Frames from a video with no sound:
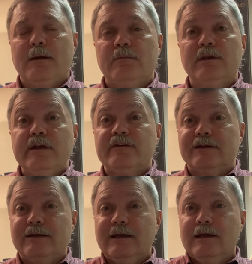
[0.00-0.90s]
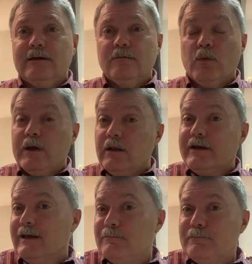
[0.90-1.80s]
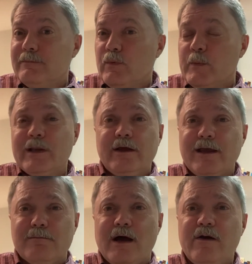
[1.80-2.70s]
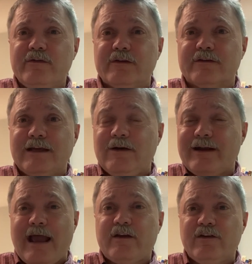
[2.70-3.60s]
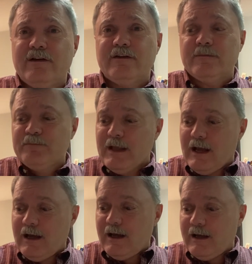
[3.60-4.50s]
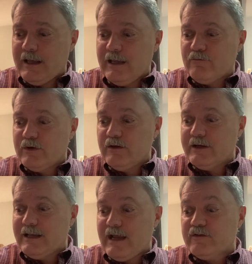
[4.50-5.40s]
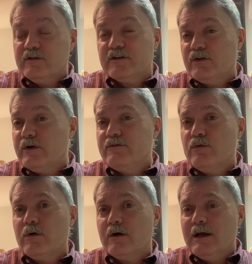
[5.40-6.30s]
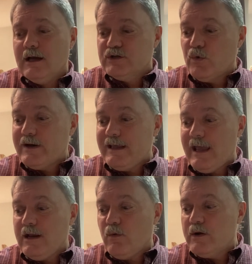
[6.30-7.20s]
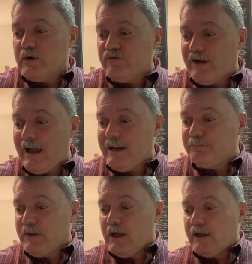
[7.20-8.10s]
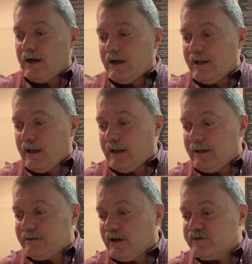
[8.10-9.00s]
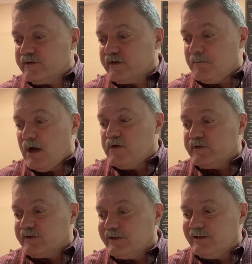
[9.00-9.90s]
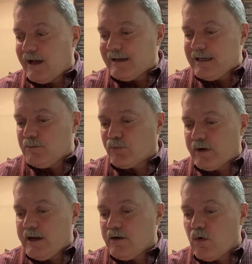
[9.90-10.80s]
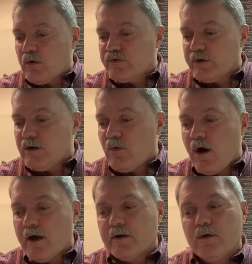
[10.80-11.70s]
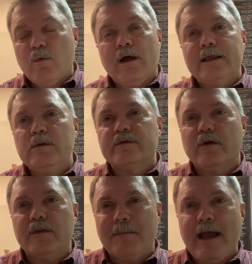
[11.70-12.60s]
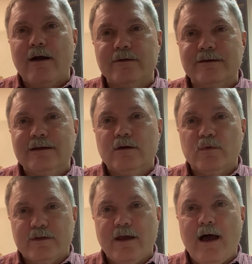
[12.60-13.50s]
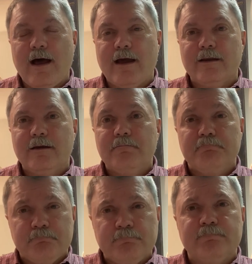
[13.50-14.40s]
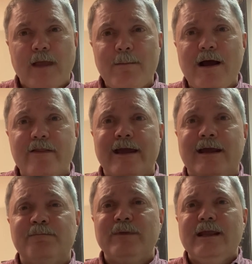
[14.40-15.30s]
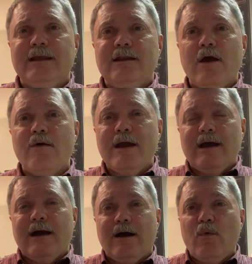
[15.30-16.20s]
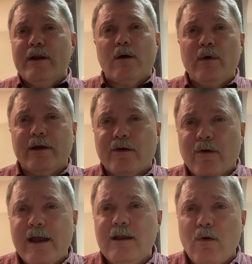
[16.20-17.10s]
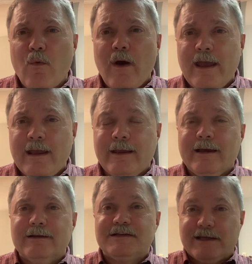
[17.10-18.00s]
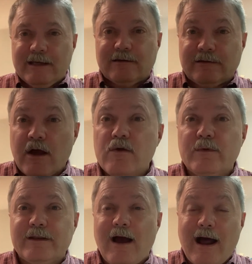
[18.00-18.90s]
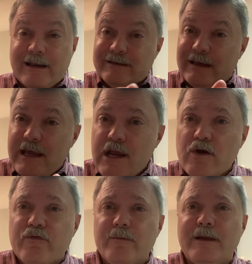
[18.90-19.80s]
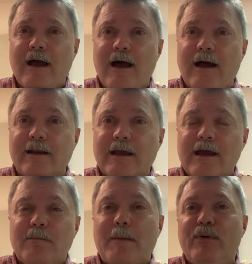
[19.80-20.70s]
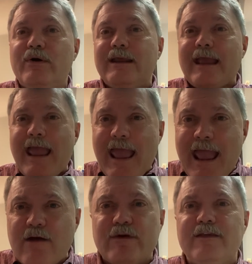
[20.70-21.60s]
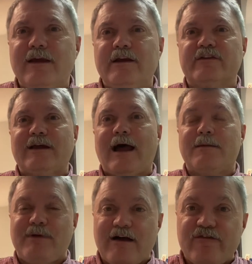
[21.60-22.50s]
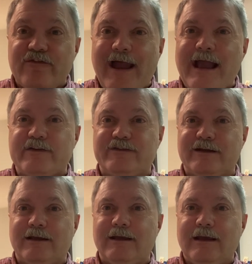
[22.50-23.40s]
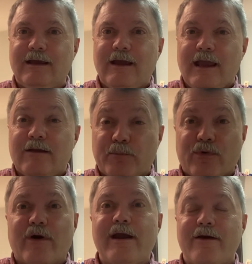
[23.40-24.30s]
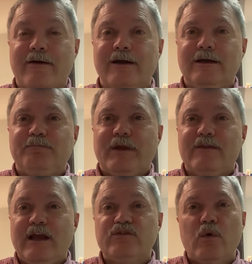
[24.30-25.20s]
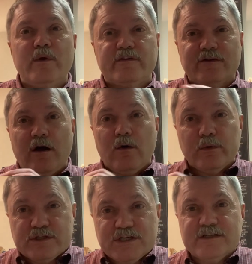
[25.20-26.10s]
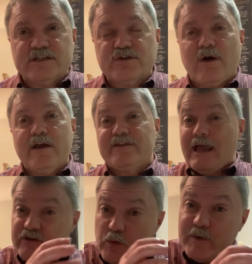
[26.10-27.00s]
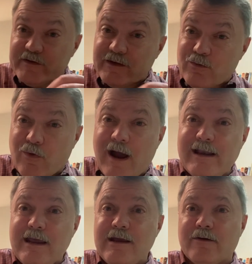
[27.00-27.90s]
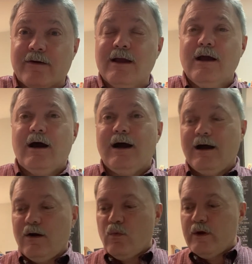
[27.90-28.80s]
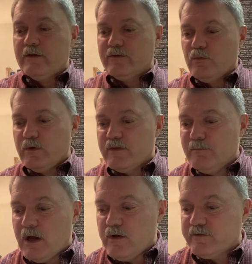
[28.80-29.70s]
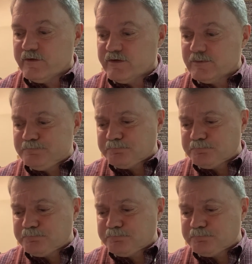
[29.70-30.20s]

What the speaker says: But listen, When we look at Moses here in Exodus, if we look at Exodus 34:28, what do we find? It tells us that Moses did not eat bread or drink water while he was on the mountain with God. How about that? You know, what a great way to get alone with God and to hear from God by putting everything aside, by fasting in prayer. And that's what we saw with Jesus Christ. That's what we see right here with Moses.